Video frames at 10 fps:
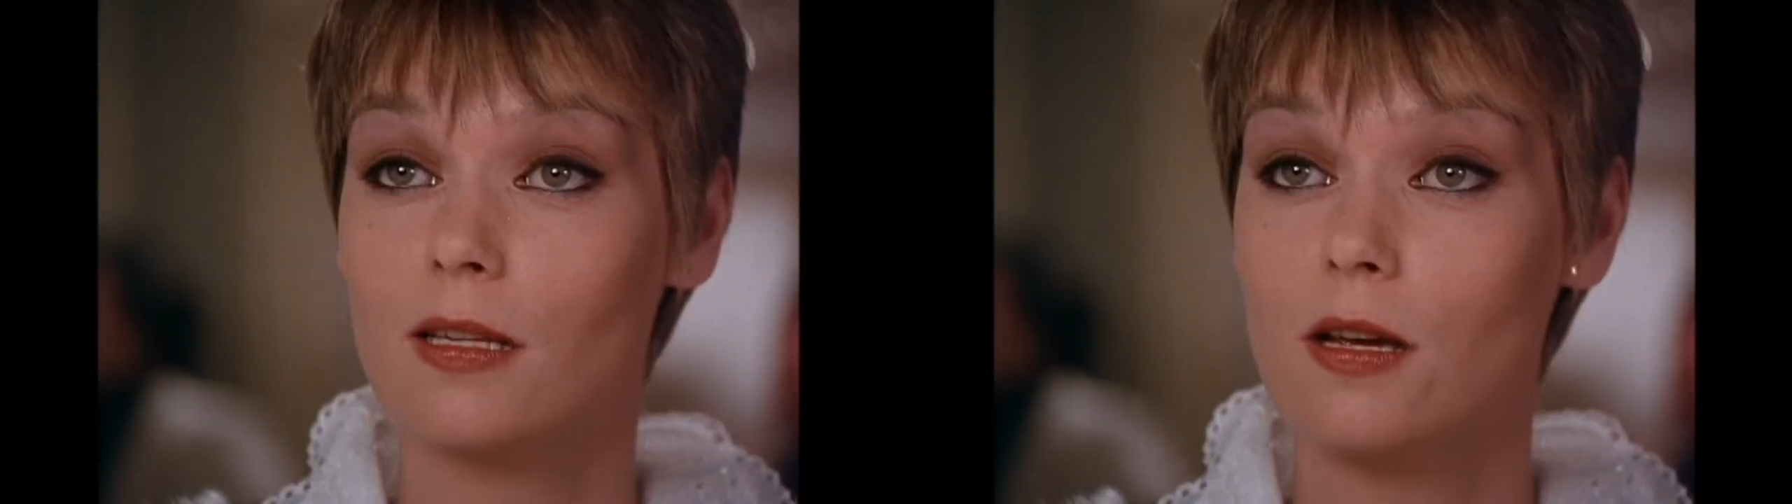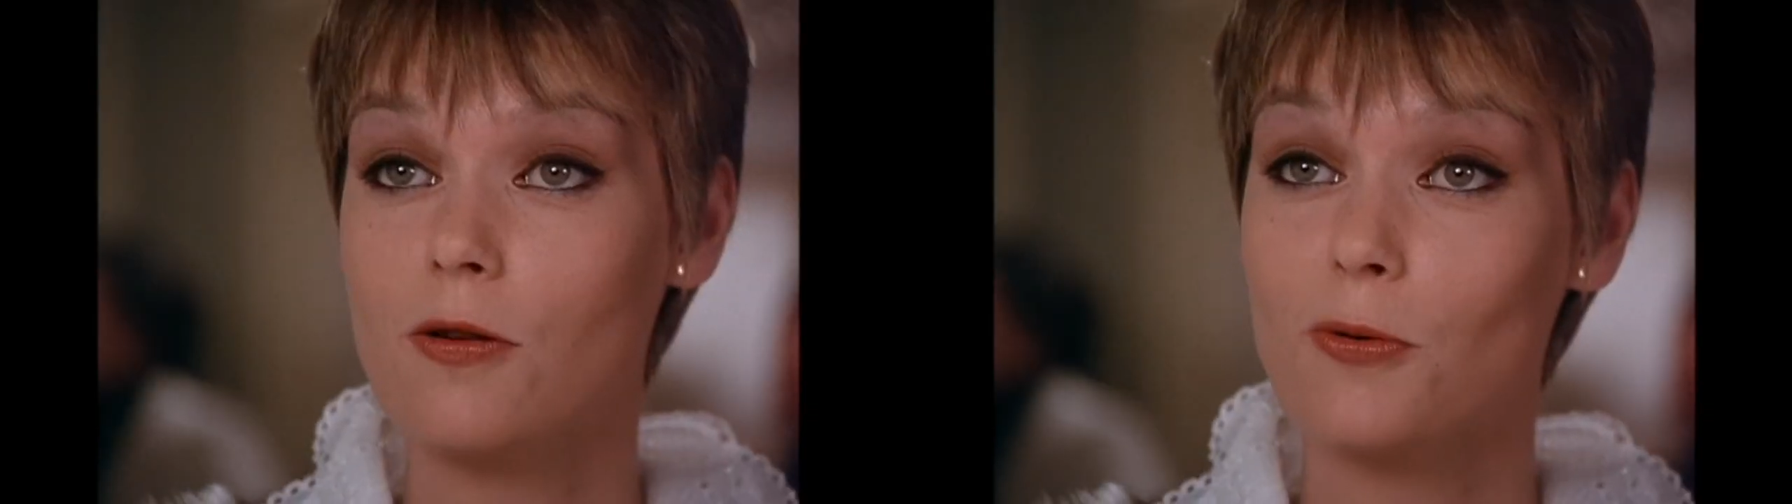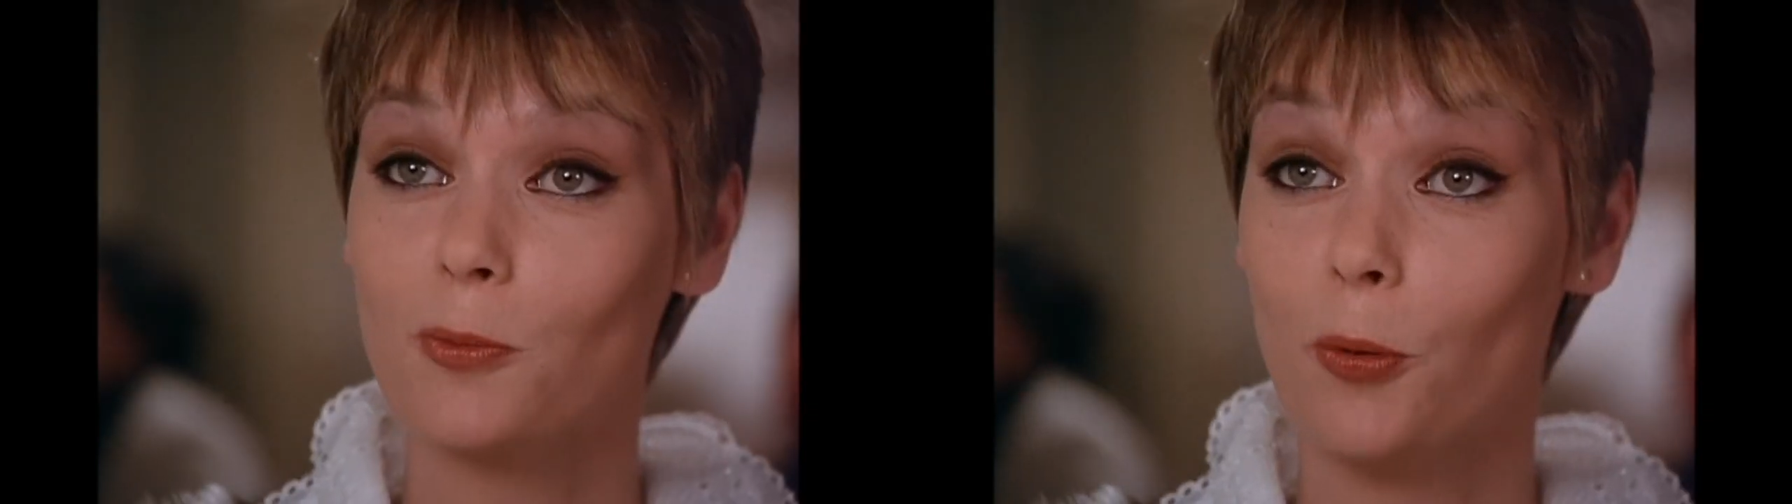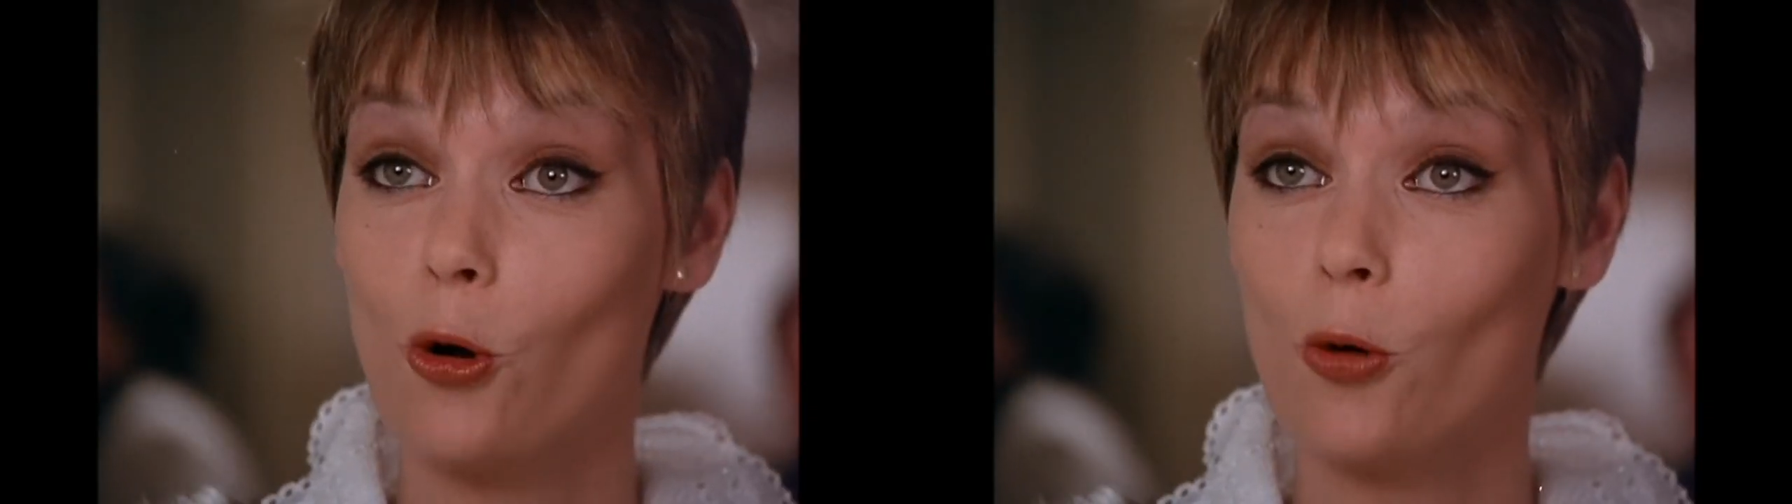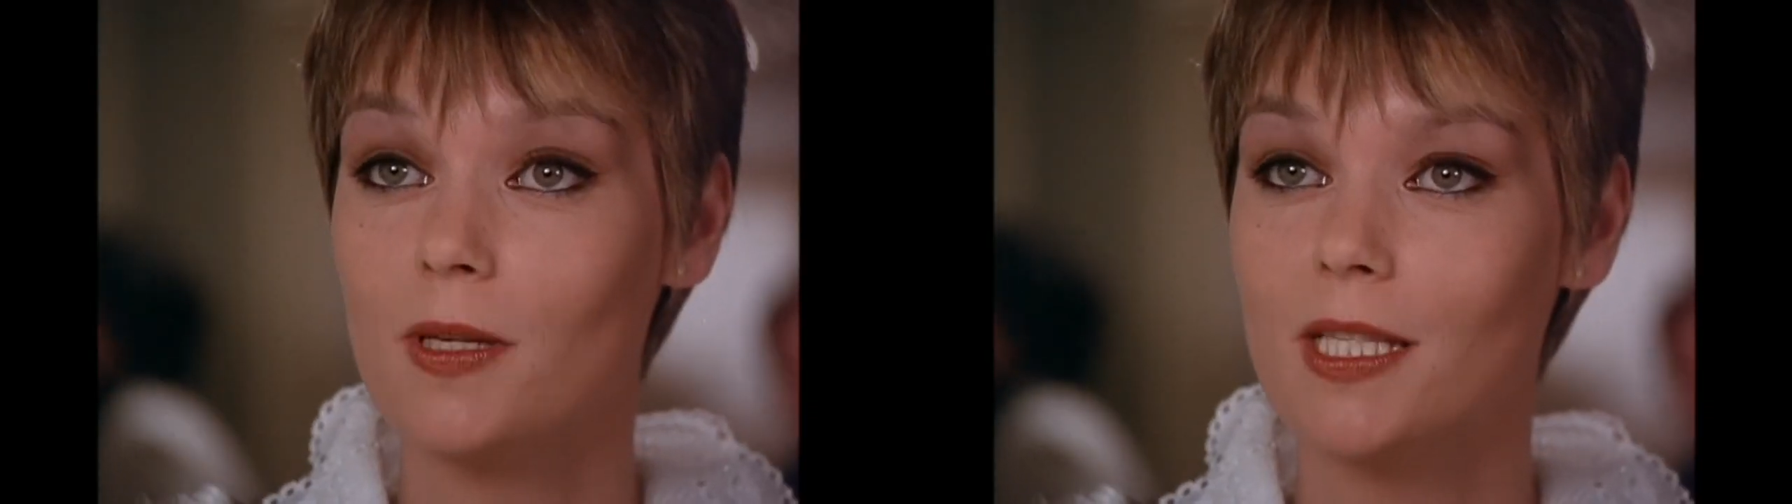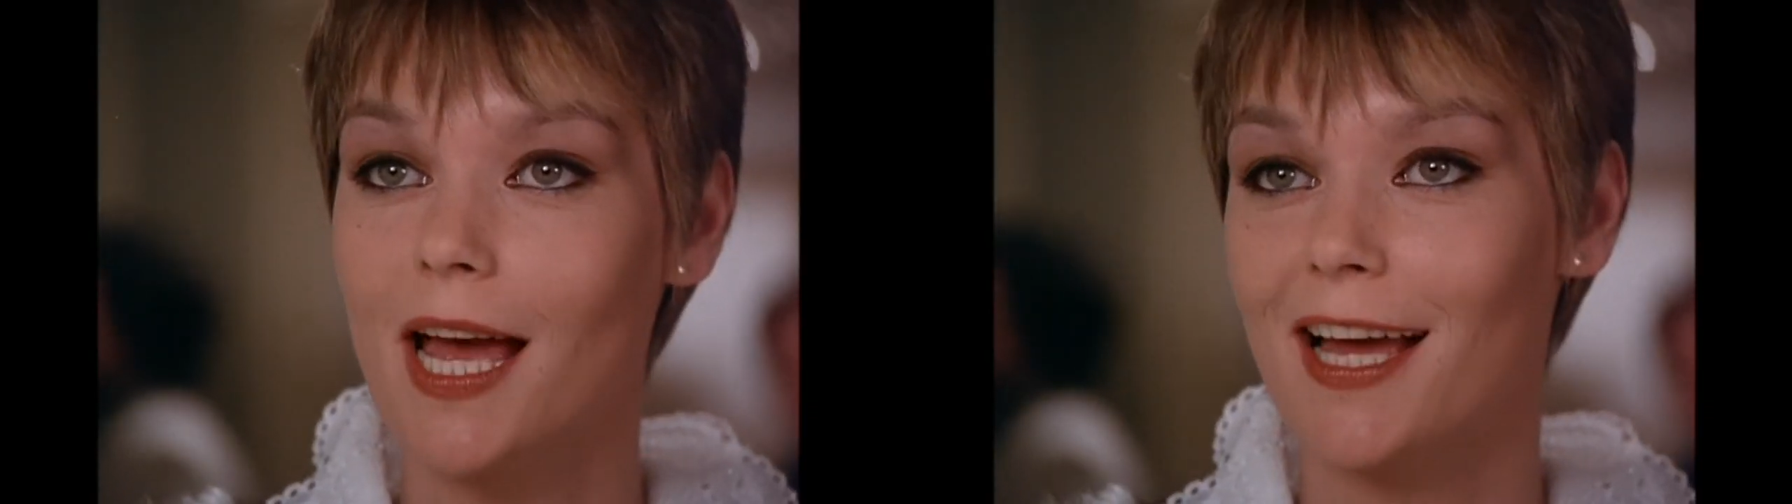So was poor Mr.